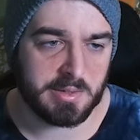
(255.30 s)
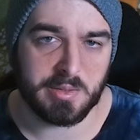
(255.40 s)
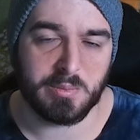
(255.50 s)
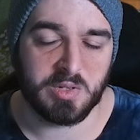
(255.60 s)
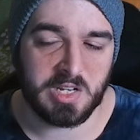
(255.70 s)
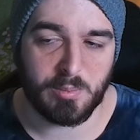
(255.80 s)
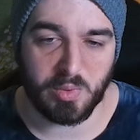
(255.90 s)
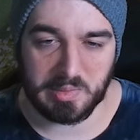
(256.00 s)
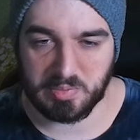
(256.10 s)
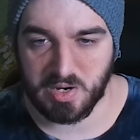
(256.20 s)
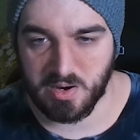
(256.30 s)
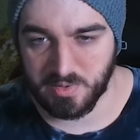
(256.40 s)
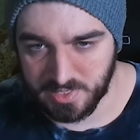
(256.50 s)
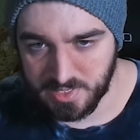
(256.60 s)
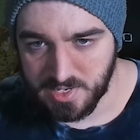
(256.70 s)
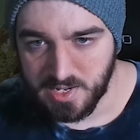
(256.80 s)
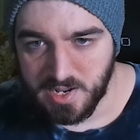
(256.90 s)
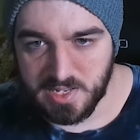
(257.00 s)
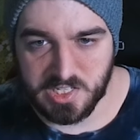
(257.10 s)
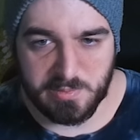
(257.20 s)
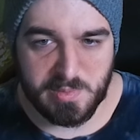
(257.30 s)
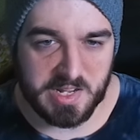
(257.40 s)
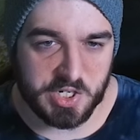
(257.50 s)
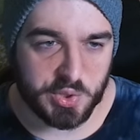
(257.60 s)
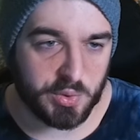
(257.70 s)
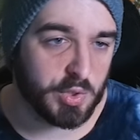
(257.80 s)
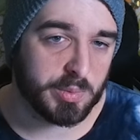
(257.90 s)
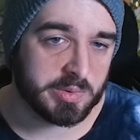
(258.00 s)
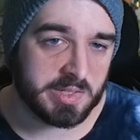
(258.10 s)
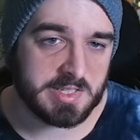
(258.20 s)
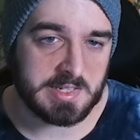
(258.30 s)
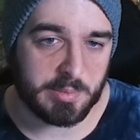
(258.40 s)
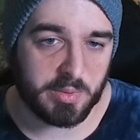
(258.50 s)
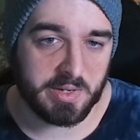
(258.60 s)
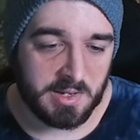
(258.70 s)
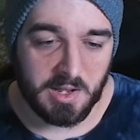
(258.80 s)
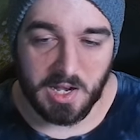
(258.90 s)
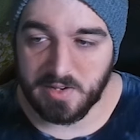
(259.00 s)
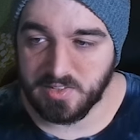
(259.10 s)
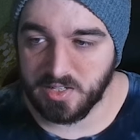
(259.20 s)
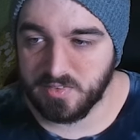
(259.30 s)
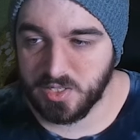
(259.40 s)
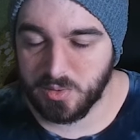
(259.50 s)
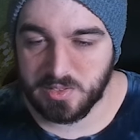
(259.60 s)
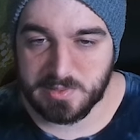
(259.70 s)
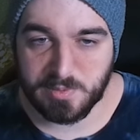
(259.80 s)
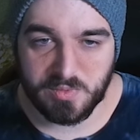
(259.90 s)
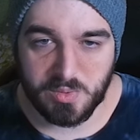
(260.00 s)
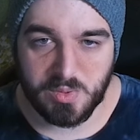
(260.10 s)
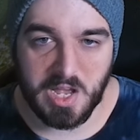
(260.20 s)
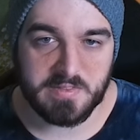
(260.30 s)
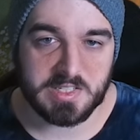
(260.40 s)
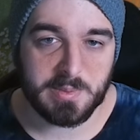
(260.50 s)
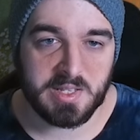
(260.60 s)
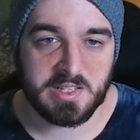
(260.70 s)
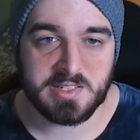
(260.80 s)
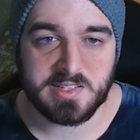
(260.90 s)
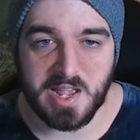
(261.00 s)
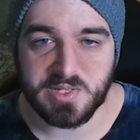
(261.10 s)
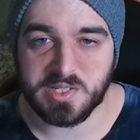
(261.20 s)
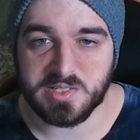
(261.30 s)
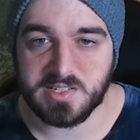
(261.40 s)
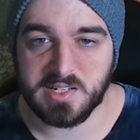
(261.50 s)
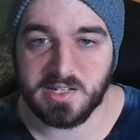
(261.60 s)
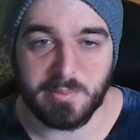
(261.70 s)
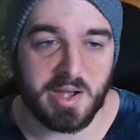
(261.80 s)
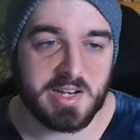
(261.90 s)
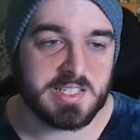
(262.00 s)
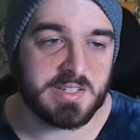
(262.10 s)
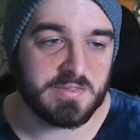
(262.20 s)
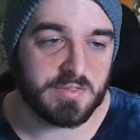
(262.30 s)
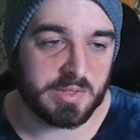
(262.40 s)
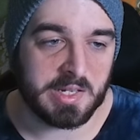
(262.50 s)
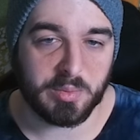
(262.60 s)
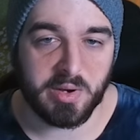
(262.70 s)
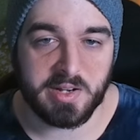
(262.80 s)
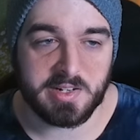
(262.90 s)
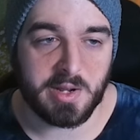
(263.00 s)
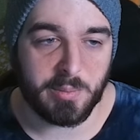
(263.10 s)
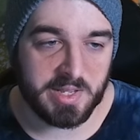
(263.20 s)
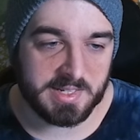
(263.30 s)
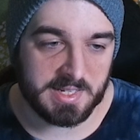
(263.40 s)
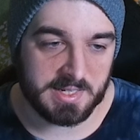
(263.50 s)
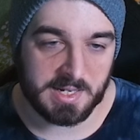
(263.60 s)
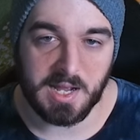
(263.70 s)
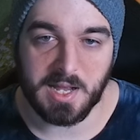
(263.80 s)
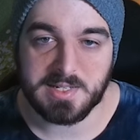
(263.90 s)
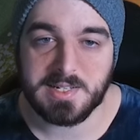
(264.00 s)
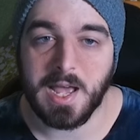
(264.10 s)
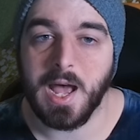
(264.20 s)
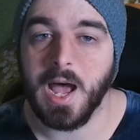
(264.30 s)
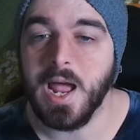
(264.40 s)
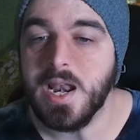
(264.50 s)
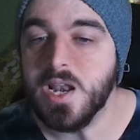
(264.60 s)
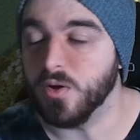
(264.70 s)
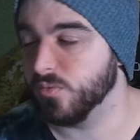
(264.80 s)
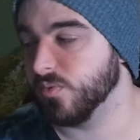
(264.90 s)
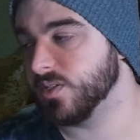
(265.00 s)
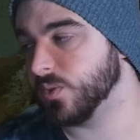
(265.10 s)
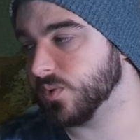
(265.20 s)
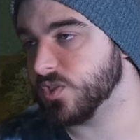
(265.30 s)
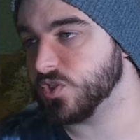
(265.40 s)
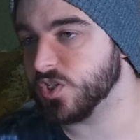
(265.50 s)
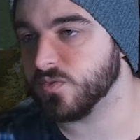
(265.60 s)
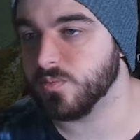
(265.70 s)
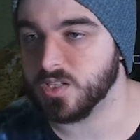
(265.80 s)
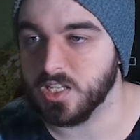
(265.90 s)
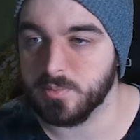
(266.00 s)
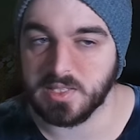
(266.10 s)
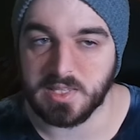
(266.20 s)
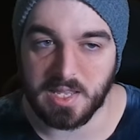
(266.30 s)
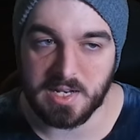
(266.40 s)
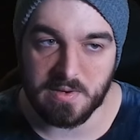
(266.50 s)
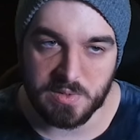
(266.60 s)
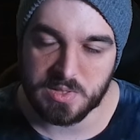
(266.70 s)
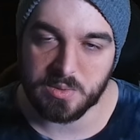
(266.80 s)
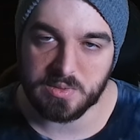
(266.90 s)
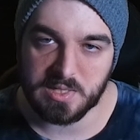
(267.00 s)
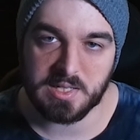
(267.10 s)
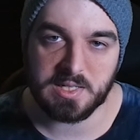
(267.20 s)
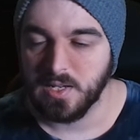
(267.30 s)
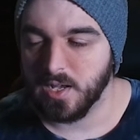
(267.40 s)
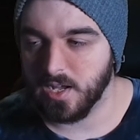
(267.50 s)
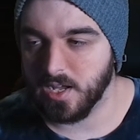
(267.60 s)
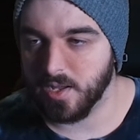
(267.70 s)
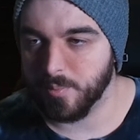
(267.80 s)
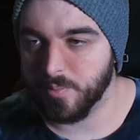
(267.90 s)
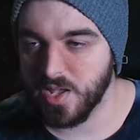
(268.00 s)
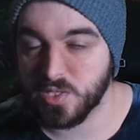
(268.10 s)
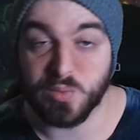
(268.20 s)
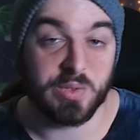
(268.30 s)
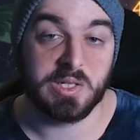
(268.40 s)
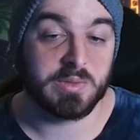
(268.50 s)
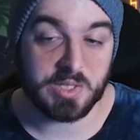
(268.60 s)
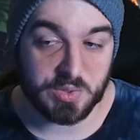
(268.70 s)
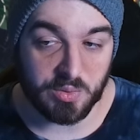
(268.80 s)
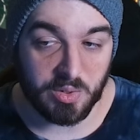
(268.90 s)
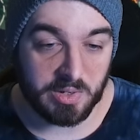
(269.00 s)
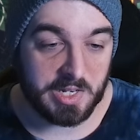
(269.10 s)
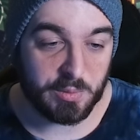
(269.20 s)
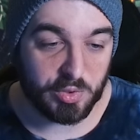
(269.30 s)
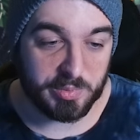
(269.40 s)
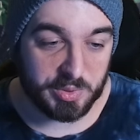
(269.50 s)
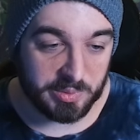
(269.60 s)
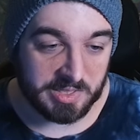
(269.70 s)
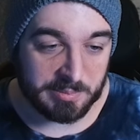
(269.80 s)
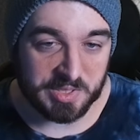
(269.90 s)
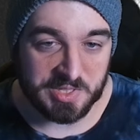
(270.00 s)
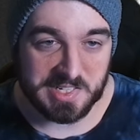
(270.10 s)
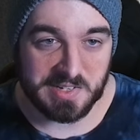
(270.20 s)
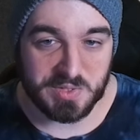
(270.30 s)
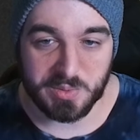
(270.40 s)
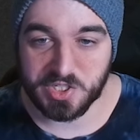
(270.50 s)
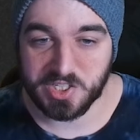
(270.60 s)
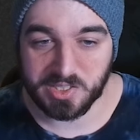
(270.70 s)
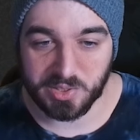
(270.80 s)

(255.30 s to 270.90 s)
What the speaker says: the number 1 priority is going to be making sure your wilderness is upgraded. I've done a video on this before. I've explained this. As you can see, mine isn't even fully upgraded, and we are getting a ton of resources just from claiming that every single day. It's really, really strong, and you want to be doing it because it gives you a shitload of